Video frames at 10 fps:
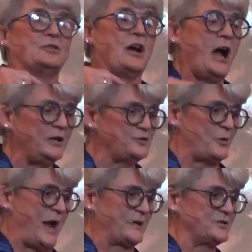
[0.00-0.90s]

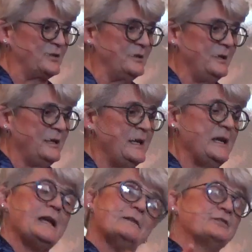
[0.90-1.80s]
contract.
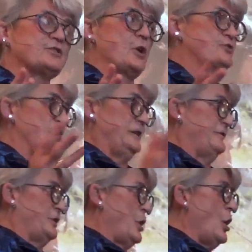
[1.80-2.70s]
Even so, she
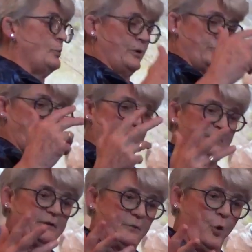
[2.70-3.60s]
lived at home with her
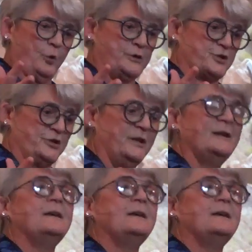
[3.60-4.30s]
family of origin